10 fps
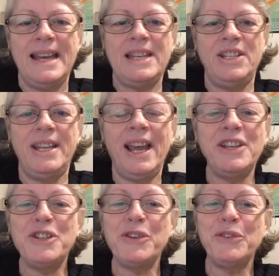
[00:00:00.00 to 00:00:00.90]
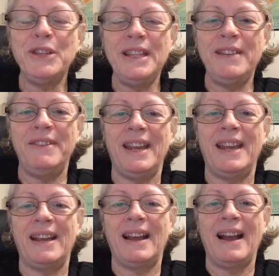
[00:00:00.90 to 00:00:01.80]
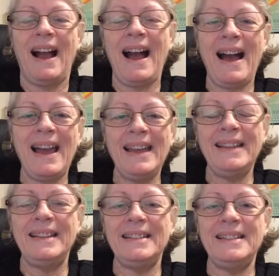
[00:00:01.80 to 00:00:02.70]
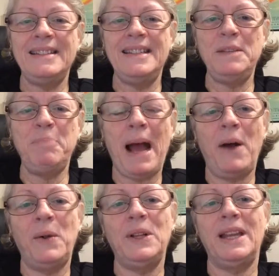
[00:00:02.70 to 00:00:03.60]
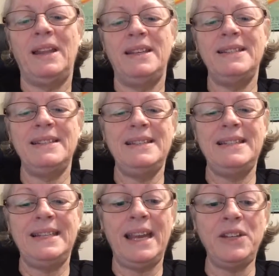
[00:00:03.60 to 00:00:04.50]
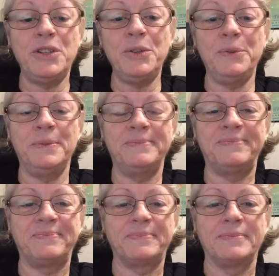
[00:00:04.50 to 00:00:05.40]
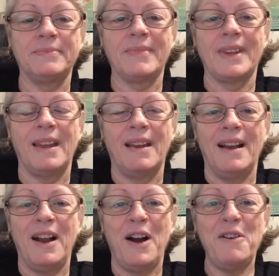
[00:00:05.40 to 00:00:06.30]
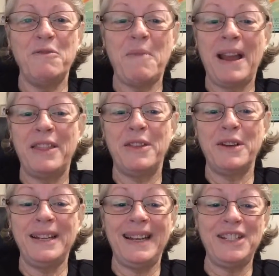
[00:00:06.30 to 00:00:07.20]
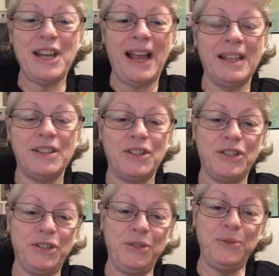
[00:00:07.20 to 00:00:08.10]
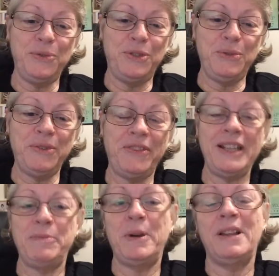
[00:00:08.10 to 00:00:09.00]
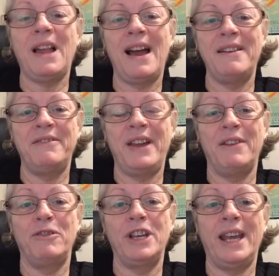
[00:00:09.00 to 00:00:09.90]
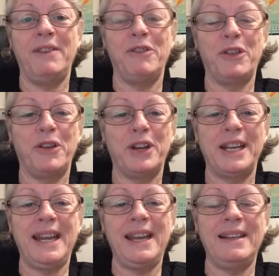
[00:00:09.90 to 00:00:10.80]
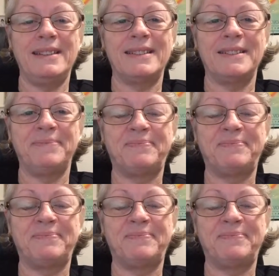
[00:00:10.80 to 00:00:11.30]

Intentional living. Hi, this is Dee Powell, and this is day two of my 30-day challenge to do a Facebook Live every day for 30 days.